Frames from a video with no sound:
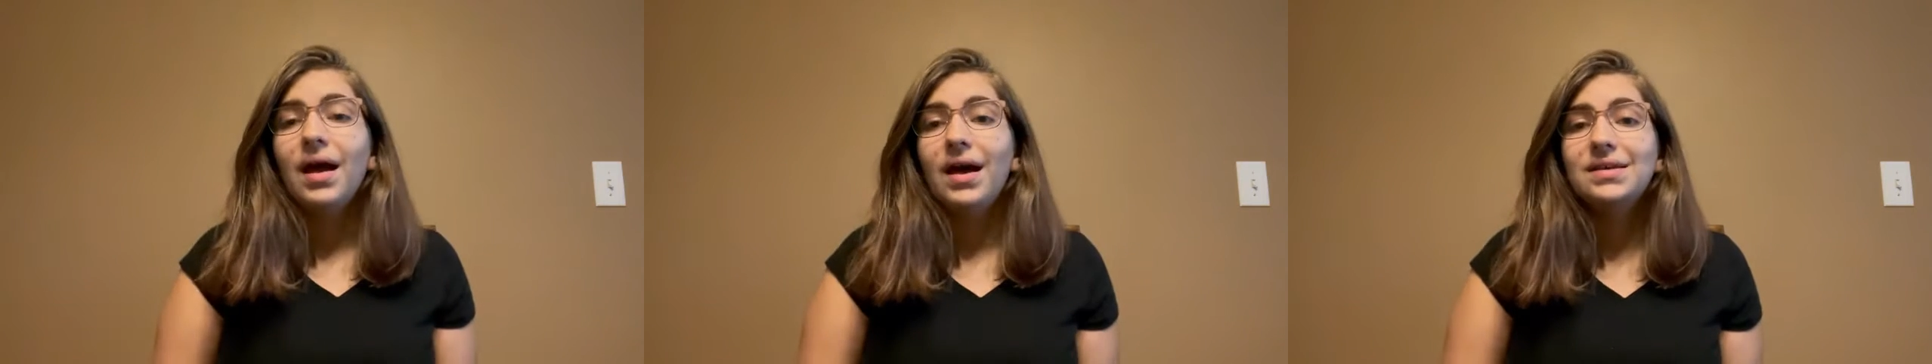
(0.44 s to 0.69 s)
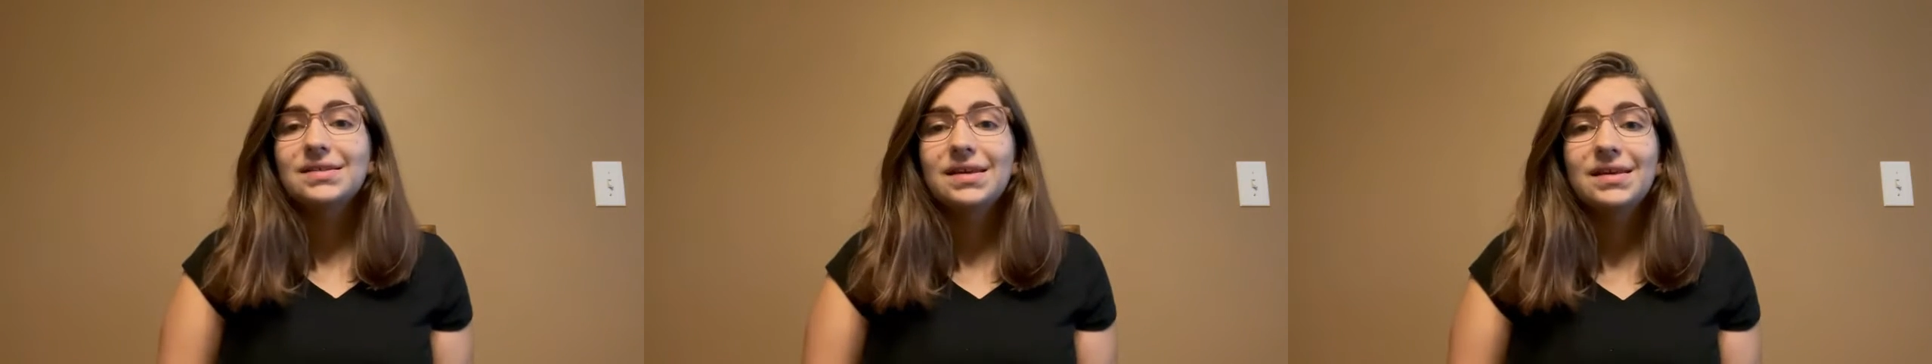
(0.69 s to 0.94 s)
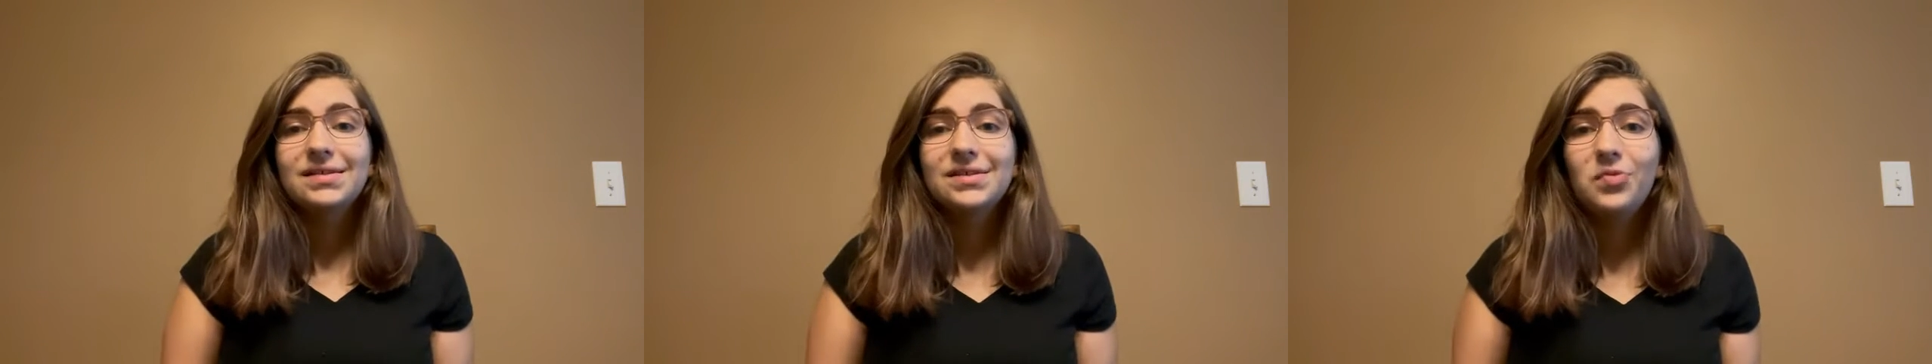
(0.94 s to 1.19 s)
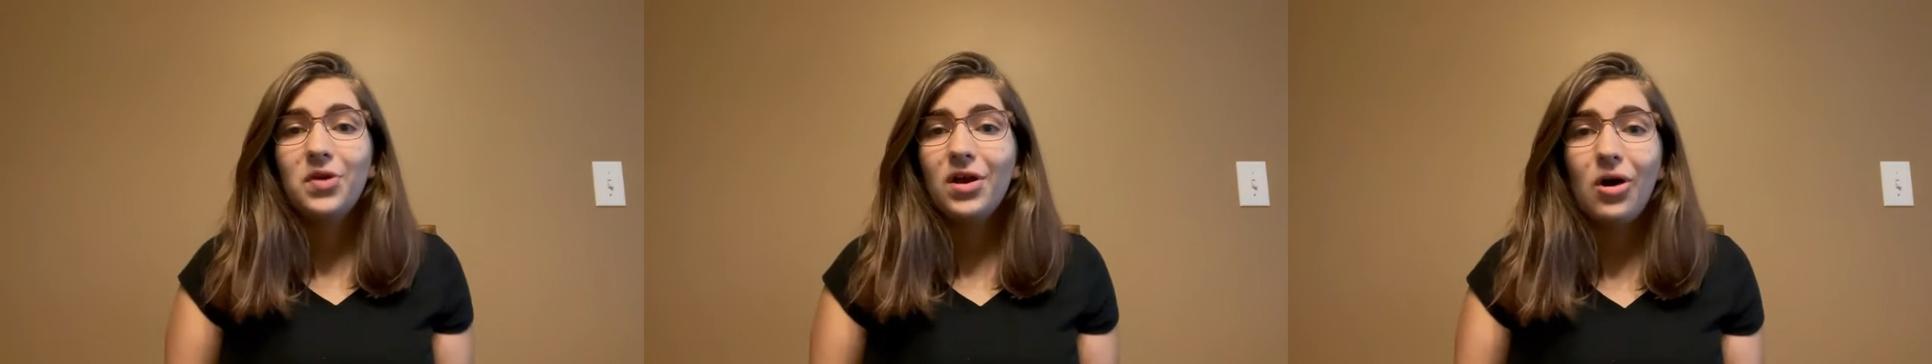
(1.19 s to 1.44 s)
As kids,
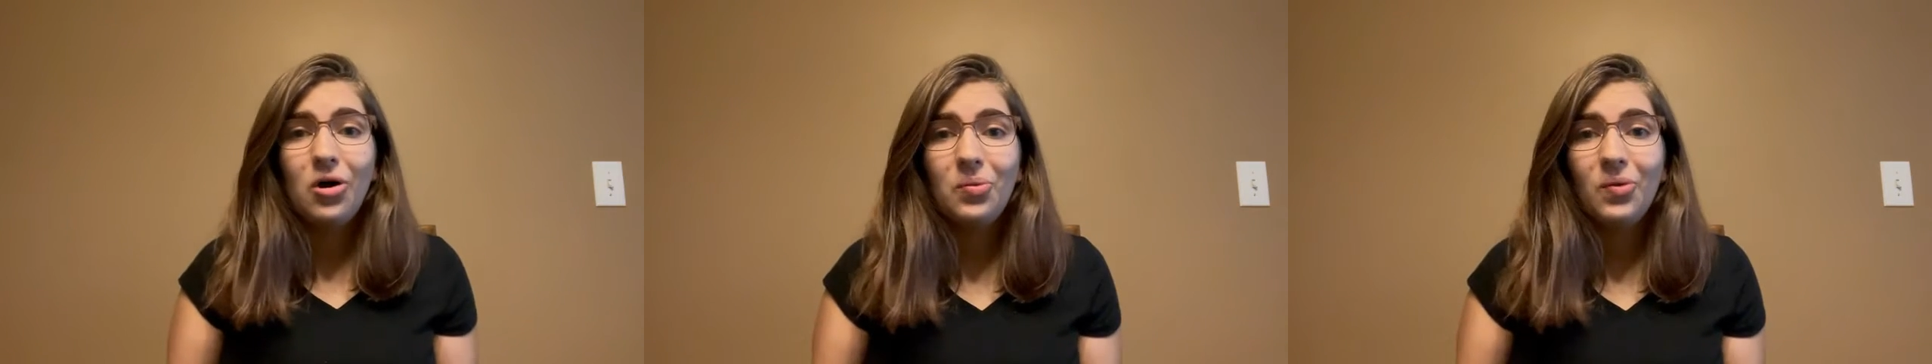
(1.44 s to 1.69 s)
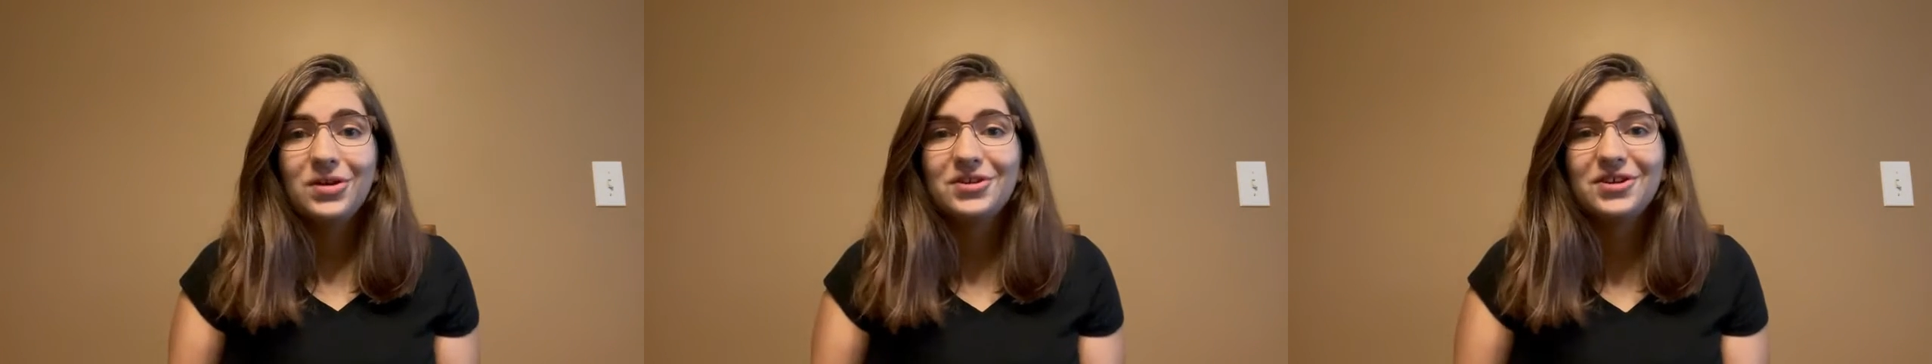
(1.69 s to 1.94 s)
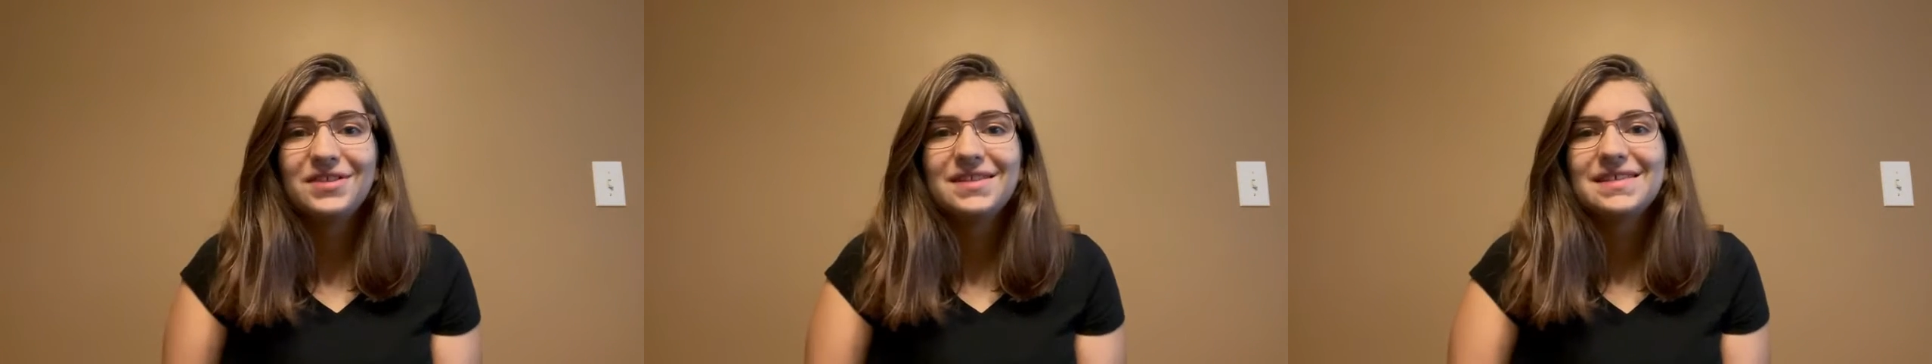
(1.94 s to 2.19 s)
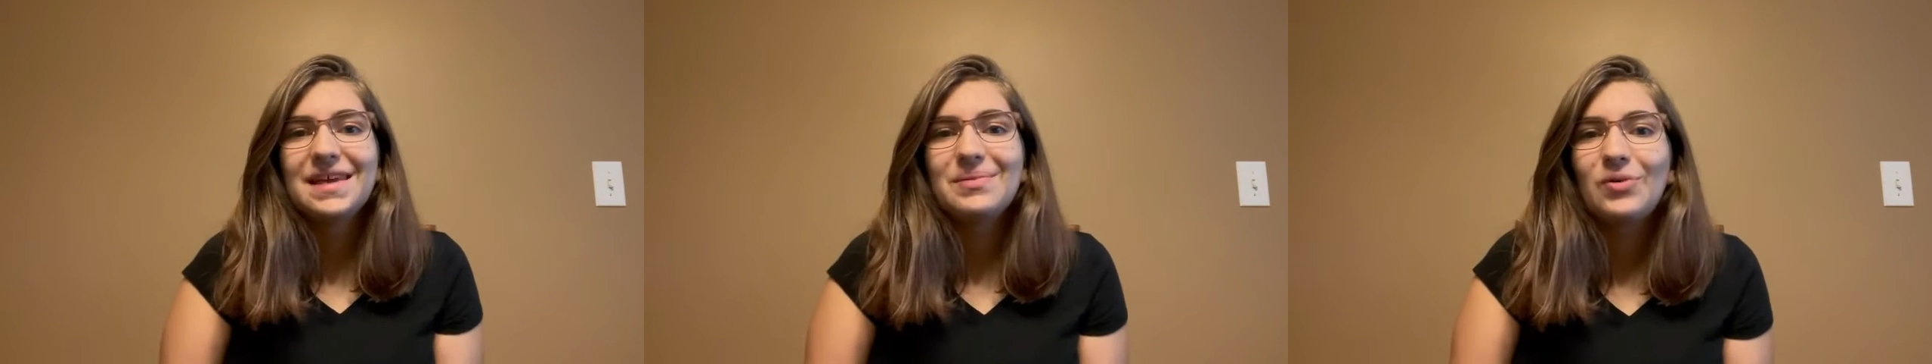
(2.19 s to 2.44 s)
we all wondered the
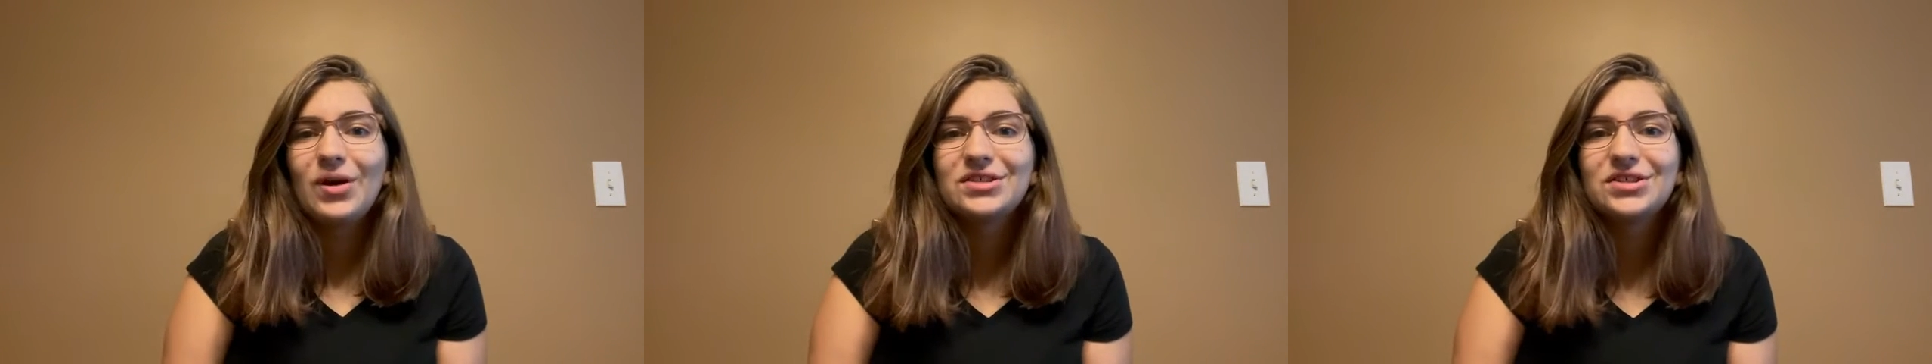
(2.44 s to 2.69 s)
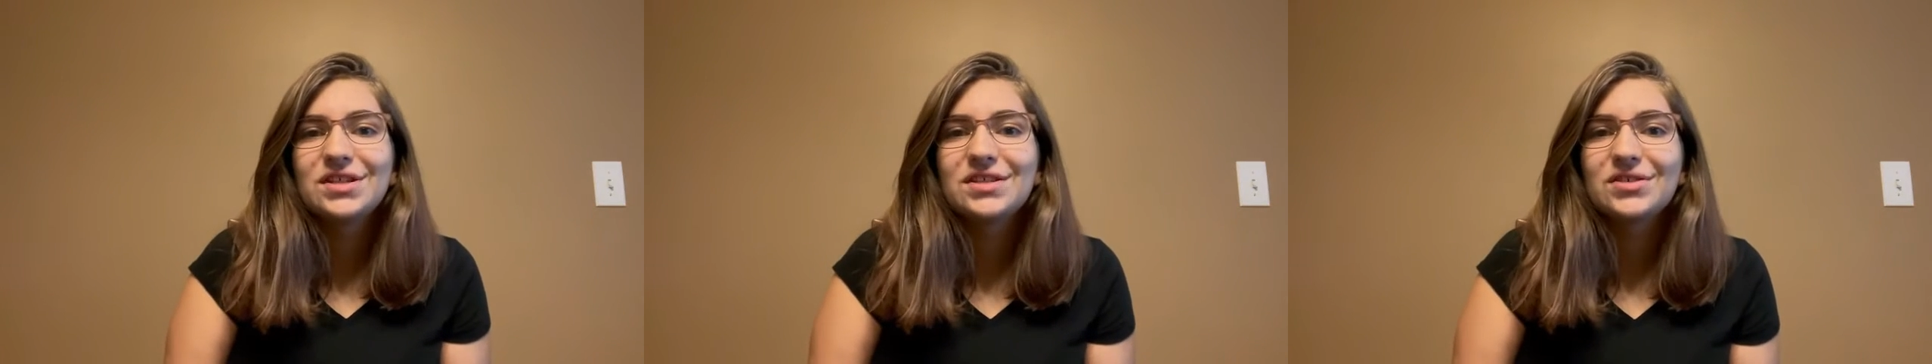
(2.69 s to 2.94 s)
same questions,